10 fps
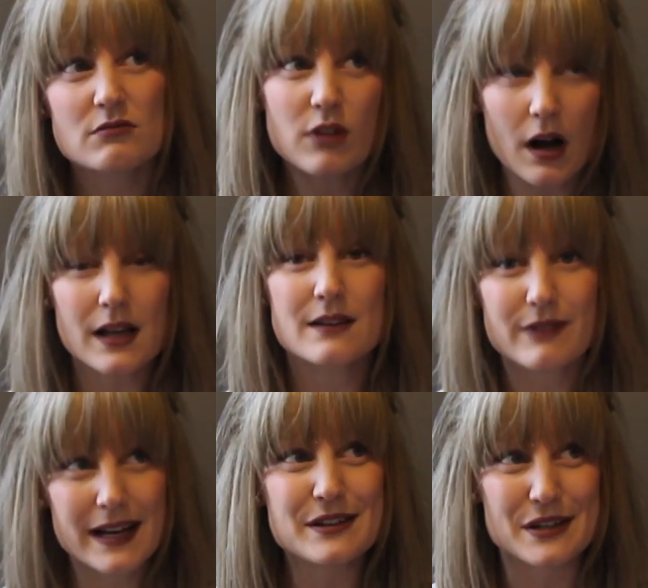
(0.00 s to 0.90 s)

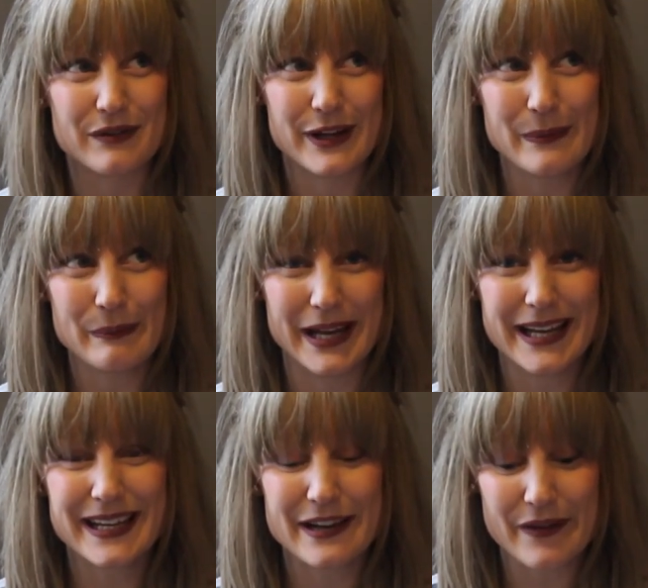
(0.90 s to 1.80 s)
relatively
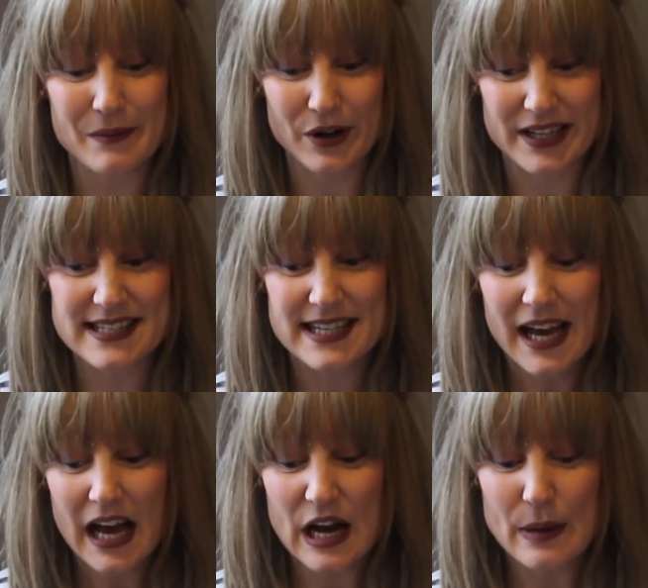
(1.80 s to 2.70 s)
big, if I'm honest,
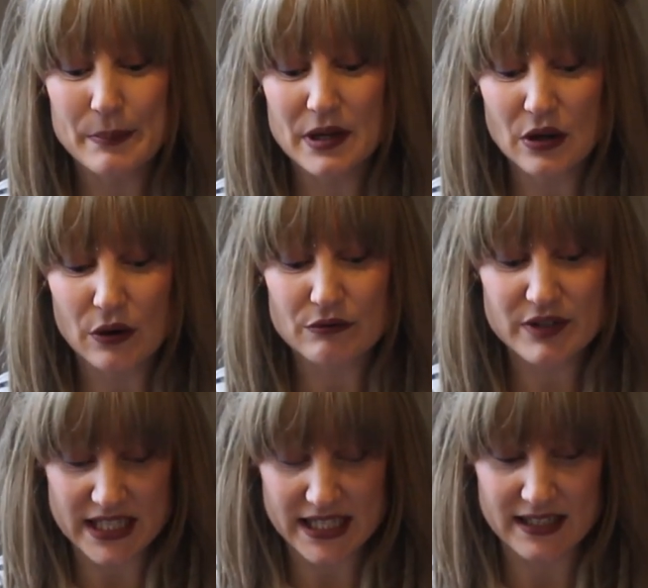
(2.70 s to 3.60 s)
but not
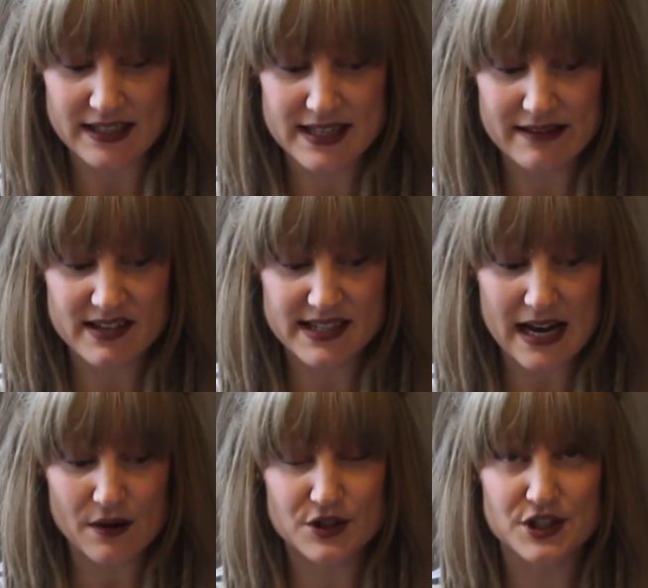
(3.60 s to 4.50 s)
ridiculous. There is
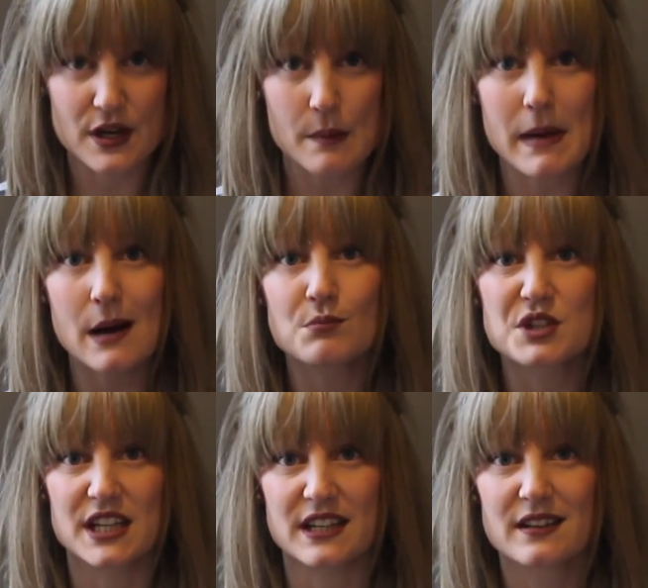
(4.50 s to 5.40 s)
now just a
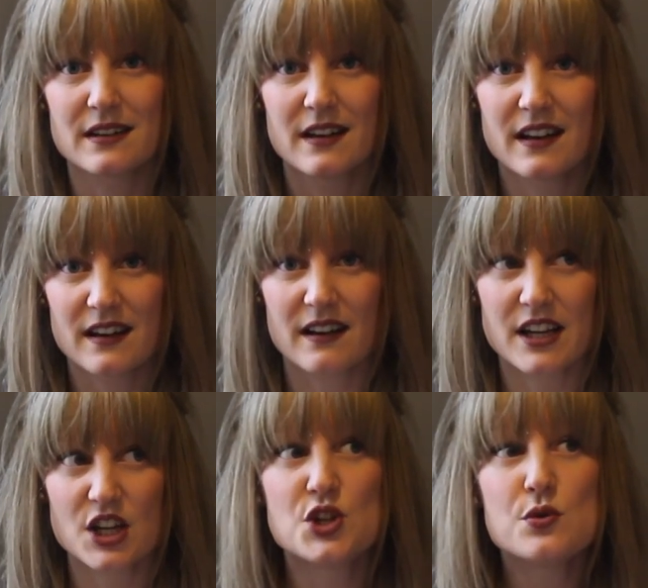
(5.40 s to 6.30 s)
mountain,
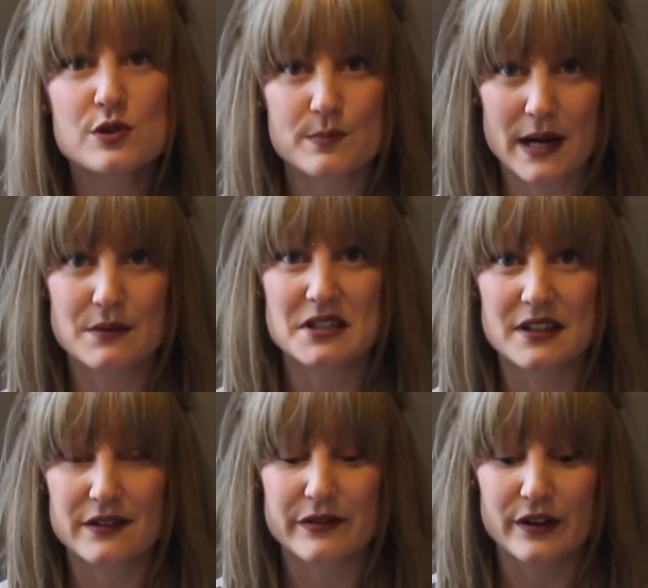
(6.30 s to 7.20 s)
like a huge
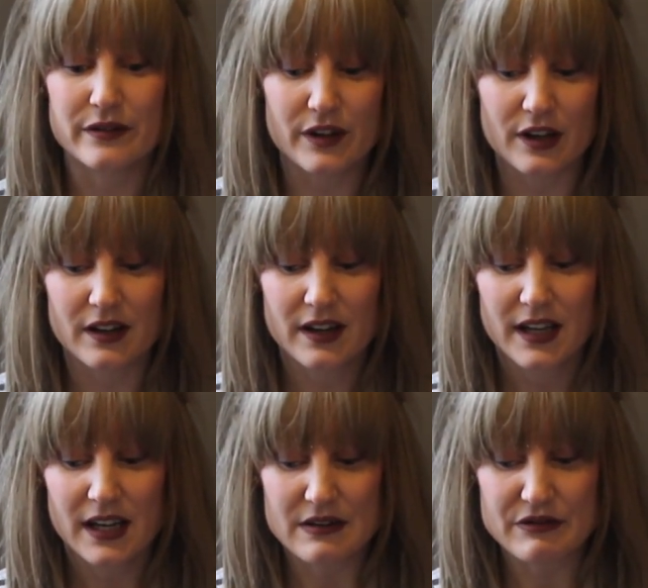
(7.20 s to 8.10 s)
mountain of faux fur
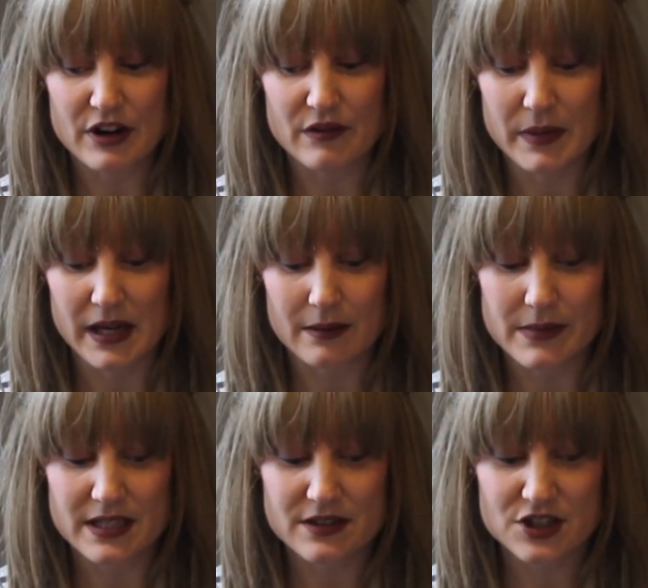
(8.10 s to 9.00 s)
in front of me. I
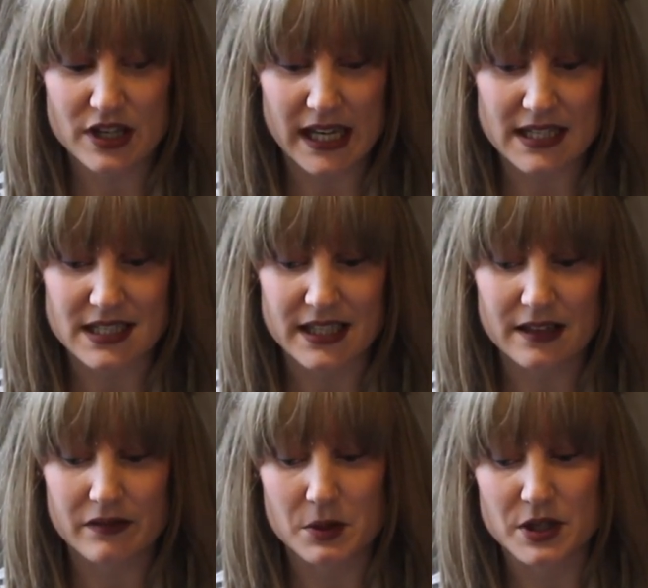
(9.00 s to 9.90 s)
mean, it's
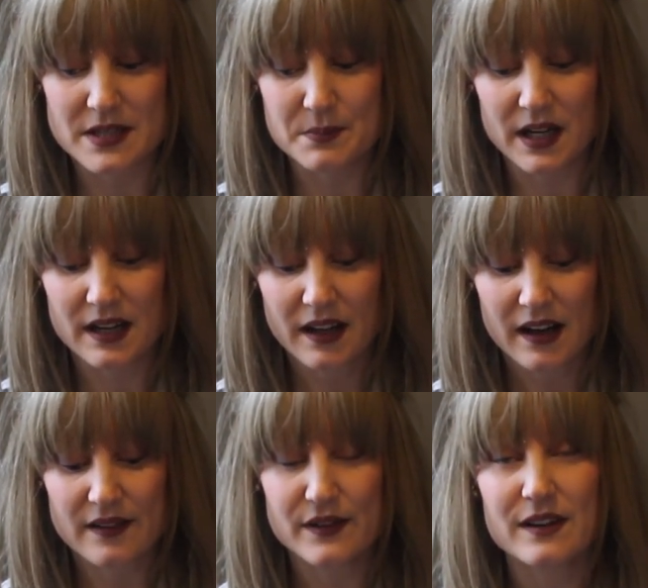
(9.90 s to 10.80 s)
gigantic, if I'm honest, but
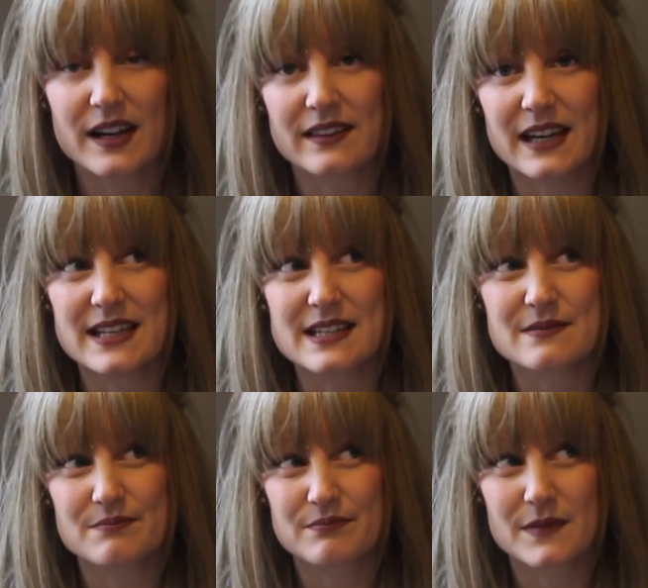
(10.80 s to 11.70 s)
I feel like that
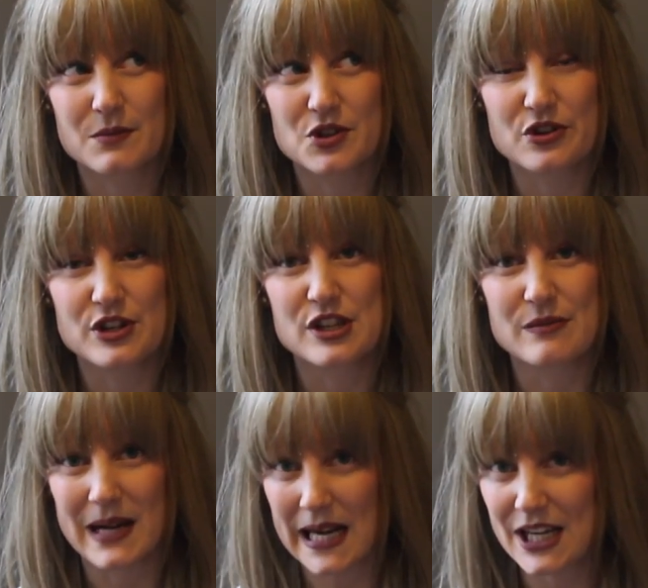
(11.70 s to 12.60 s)
is the majority
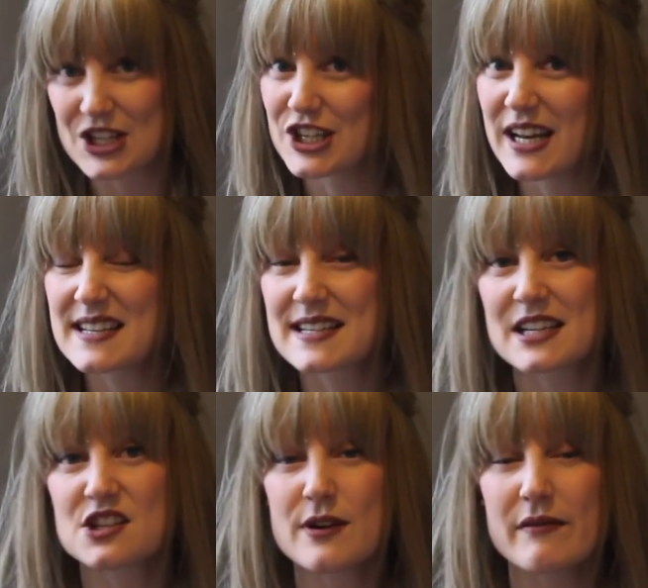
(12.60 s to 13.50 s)
of my collection. As I said,
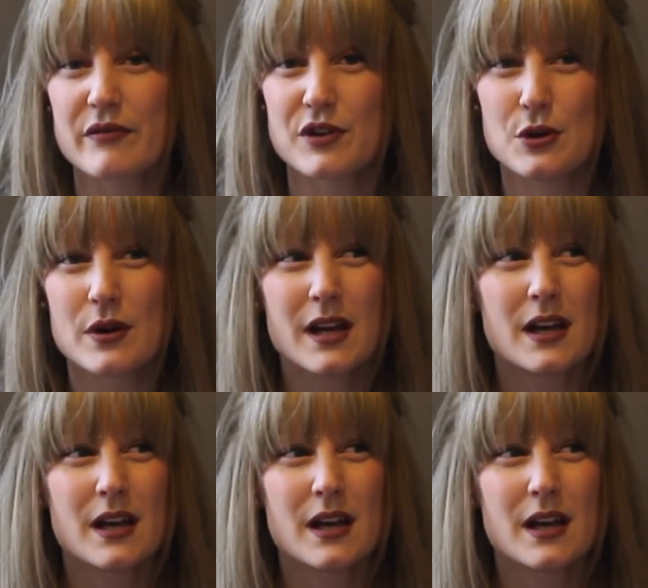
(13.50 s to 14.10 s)
I do have a few